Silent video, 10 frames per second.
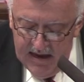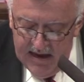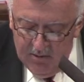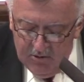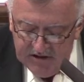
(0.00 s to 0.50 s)

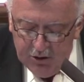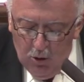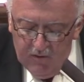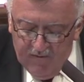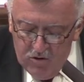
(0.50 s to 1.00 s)
and was
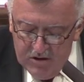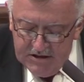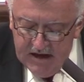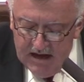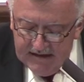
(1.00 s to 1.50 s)
known for her
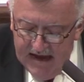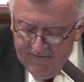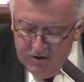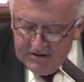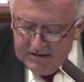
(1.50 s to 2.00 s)
dogged
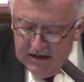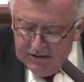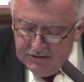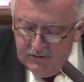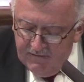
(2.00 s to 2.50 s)
efforts
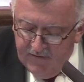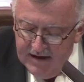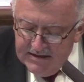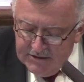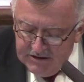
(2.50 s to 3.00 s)
to
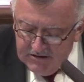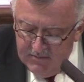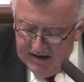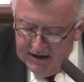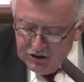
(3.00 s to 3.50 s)
fight
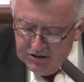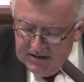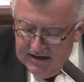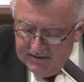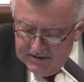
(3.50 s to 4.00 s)
discrimination
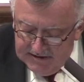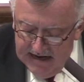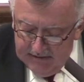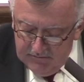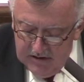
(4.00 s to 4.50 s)
in the
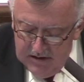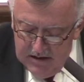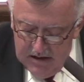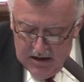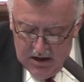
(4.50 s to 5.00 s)
state.
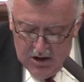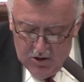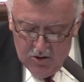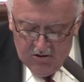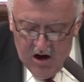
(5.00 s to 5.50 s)

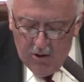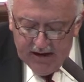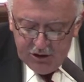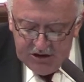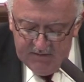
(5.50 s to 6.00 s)
Her
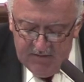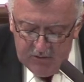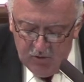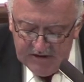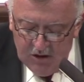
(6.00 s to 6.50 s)
crowning
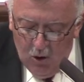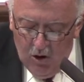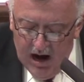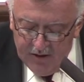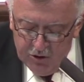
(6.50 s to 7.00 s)
achievement was
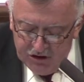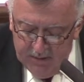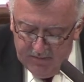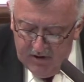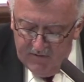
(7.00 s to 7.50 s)

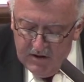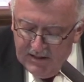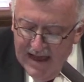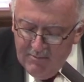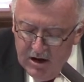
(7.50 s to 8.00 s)
co-authorship of the
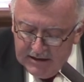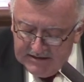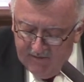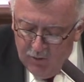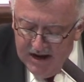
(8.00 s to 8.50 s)
landmark
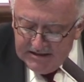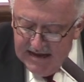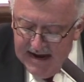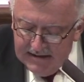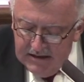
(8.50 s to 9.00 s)
Civil Rights
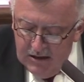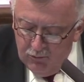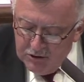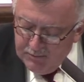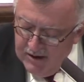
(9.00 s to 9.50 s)
Act,
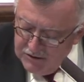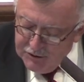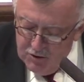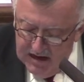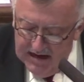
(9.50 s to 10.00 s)
which bears
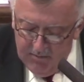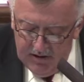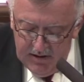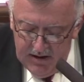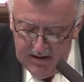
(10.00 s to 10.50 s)
her name,
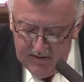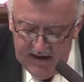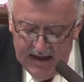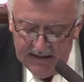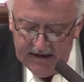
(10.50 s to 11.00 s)

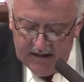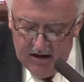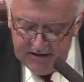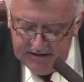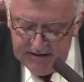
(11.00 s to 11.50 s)
the
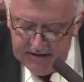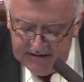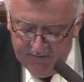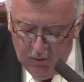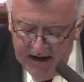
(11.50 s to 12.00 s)
Elliot-Larson
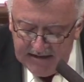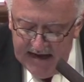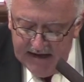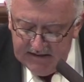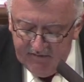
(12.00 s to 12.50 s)
Civil Rights
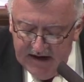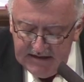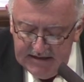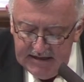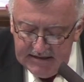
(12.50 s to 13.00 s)
Act of
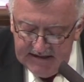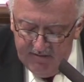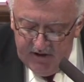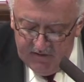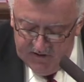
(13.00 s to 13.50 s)

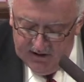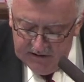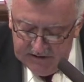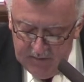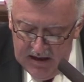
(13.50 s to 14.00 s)
1976.